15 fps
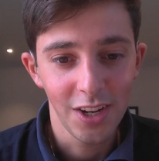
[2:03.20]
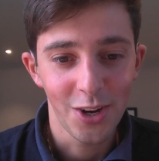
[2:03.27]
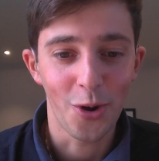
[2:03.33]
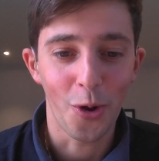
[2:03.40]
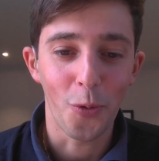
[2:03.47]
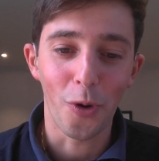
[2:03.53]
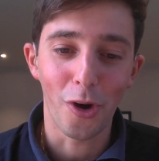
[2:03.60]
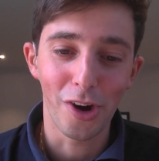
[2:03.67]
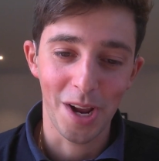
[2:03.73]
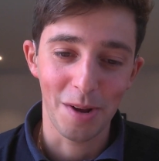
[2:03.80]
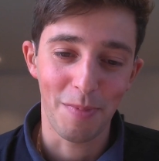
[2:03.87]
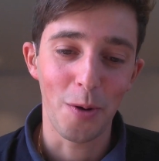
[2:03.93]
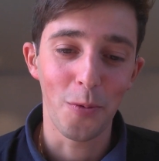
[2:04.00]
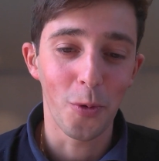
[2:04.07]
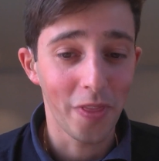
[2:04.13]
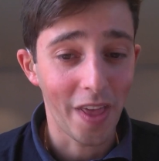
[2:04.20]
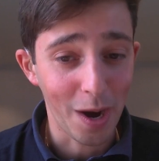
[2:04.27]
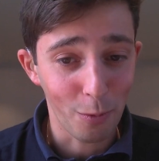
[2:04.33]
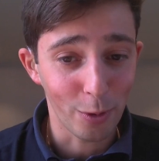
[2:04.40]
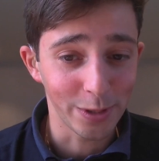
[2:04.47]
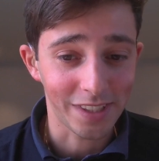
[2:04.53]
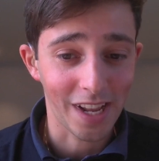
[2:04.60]
You're not worrying about what
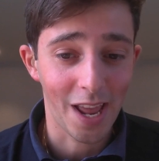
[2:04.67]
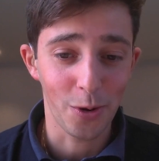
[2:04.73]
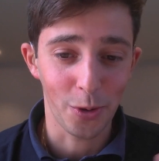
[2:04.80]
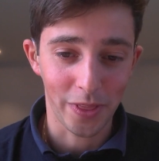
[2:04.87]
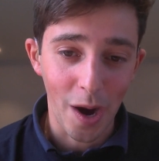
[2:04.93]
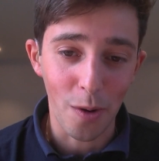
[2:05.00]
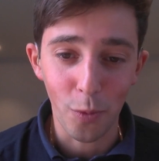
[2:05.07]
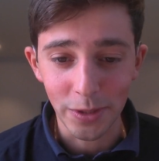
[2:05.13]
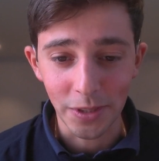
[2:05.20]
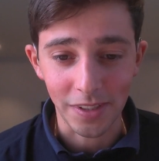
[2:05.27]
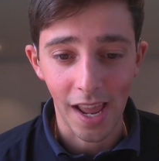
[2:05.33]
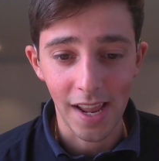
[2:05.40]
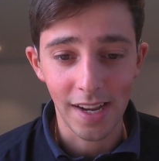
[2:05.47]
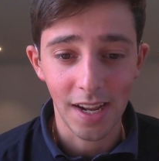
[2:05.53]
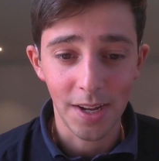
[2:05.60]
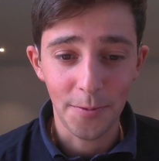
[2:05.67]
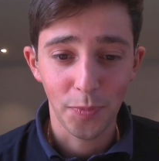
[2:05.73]
that one said or that one said.